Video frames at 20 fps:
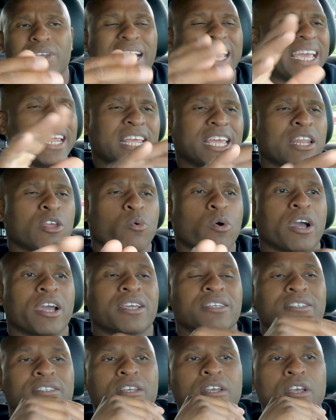
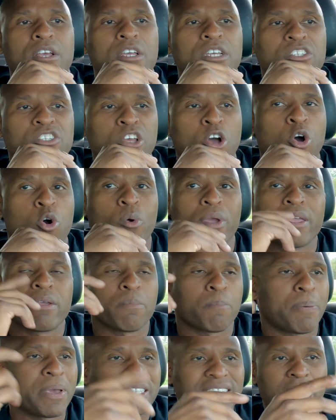anyways, so
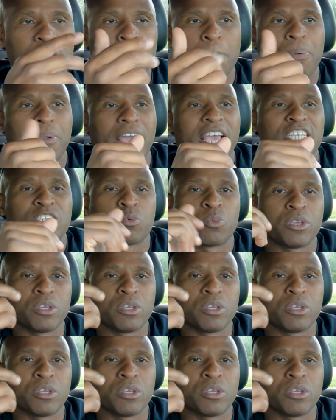he picks out a place.